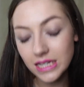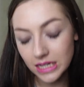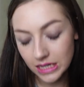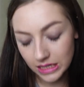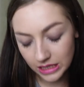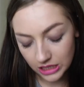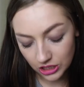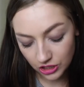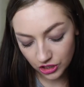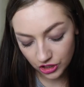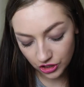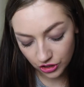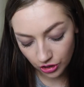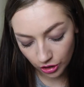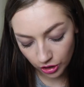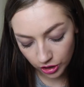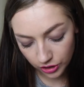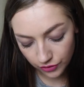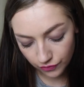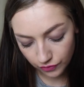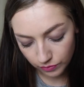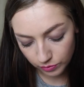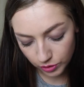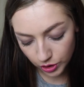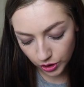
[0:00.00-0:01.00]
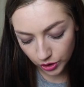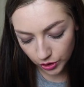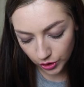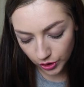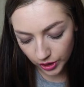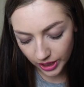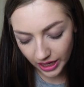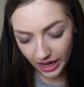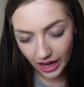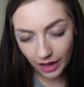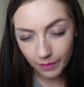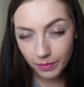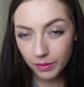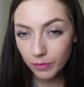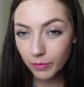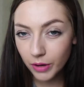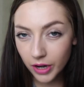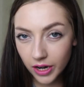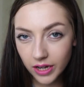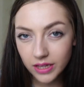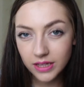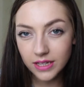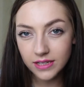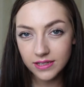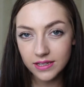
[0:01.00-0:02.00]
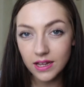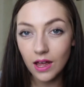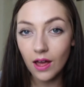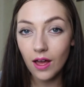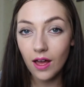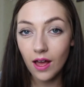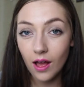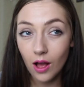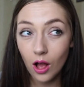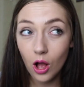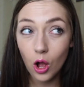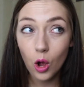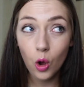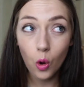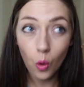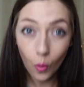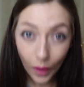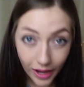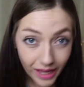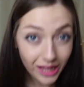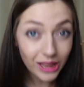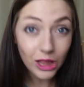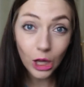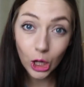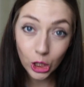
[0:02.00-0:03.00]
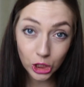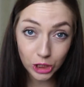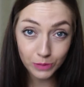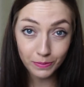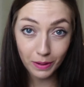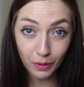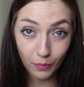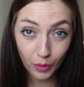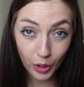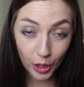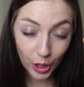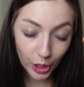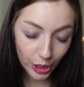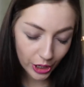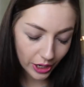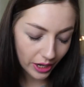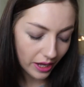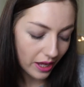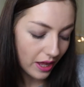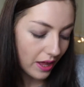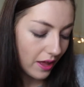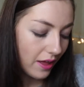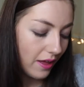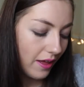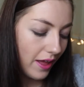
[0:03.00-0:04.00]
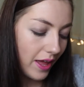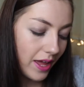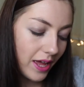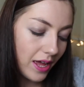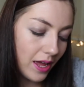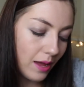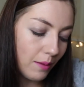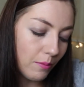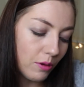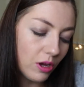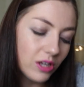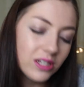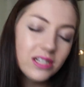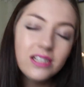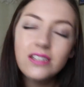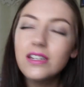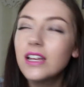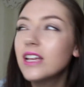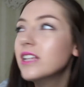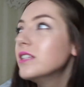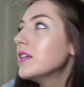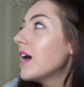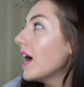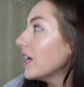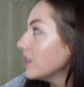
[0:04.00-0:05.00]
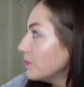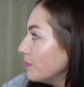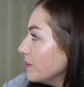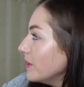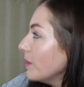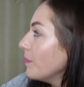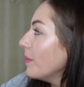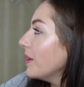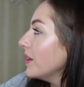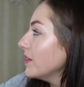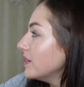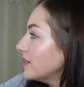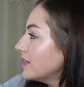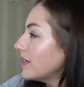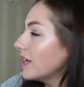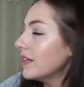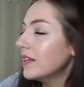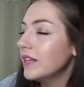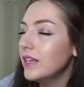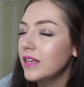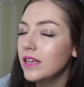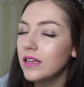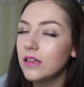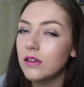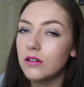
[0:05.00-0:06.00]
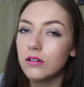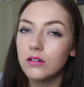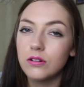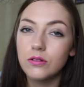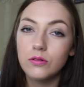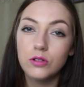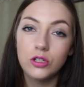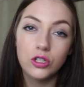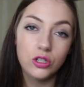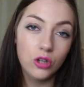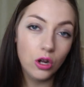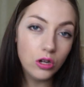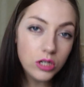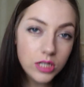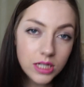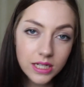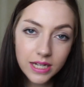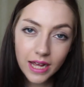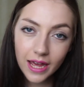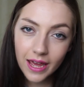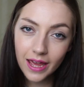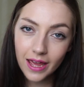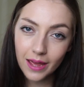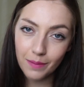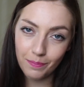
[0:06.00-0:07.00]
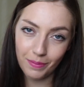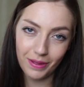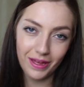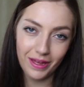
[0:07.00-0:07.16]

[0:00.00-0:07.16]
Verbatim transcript: is a skirt from New Look and I've been wearing this quite a lot to my work because um, it has been a bit sunny or it's not today